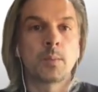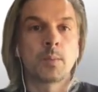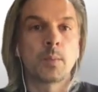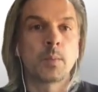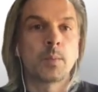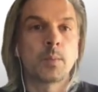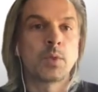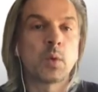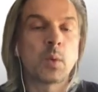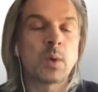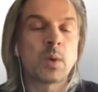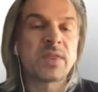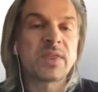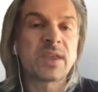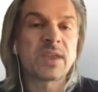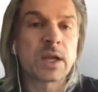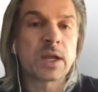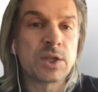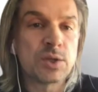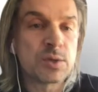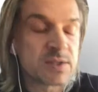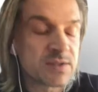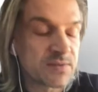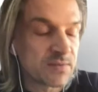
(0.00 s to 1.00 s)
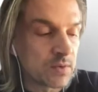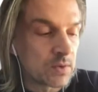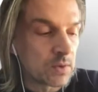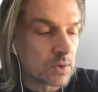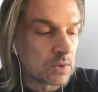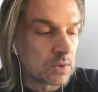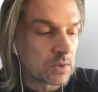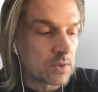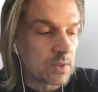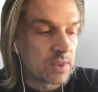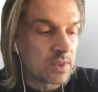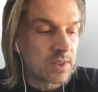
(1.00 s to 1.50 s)
The one thing I used
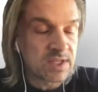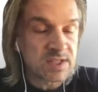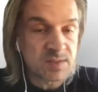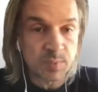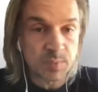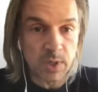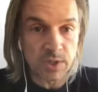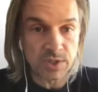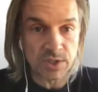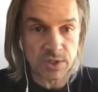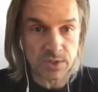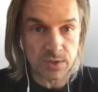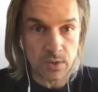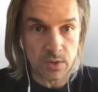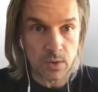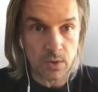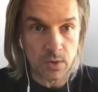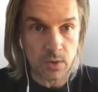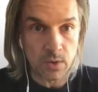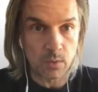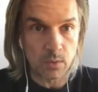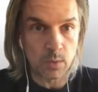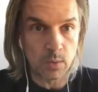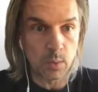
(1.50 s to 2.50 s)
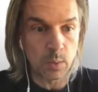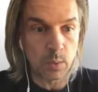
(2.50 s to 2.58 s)
for this project, though,